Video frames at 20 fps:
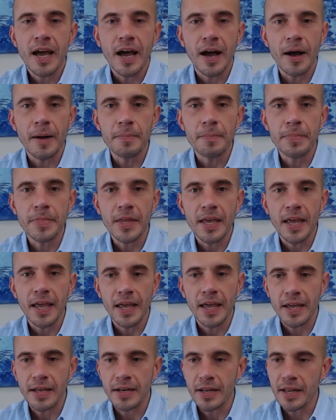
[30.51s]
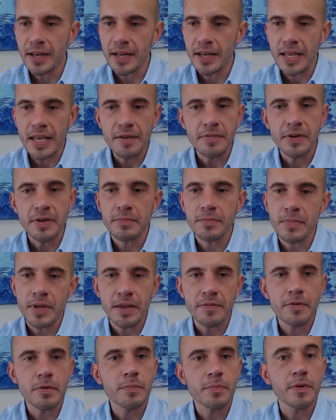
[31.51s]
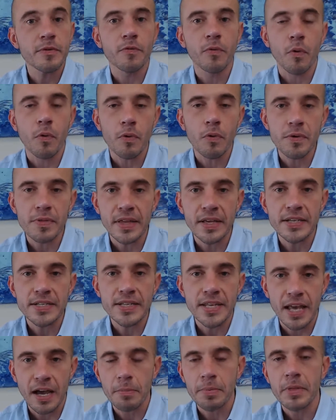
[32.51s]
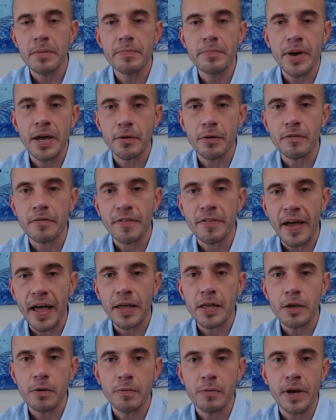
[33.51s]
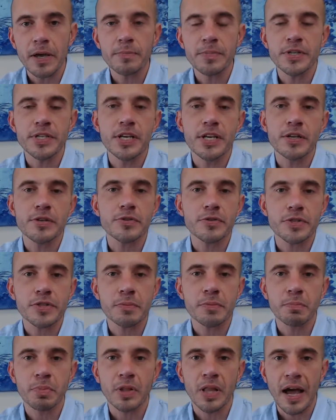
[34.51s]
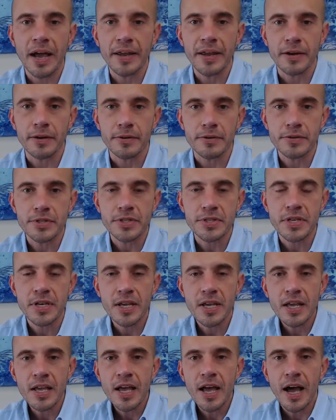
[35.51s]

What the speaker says: and even before then, to help them better evaluate potential suppliers